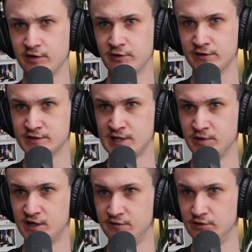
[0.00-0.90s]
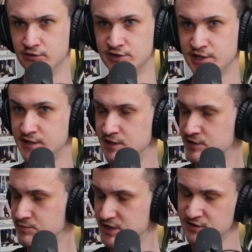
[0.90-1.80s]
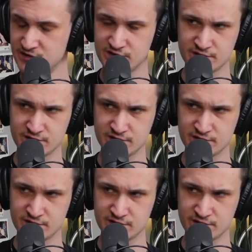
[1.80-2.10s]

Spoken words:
around the time I gave you and JT some tees.